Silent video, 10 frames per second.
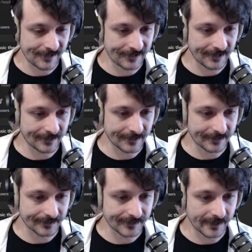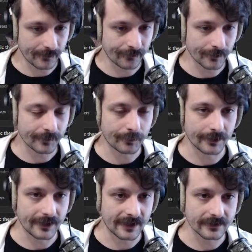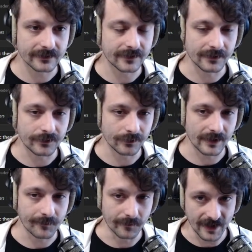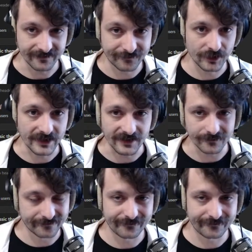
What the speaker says: again, like I was saying before, to put a lot of this into a fully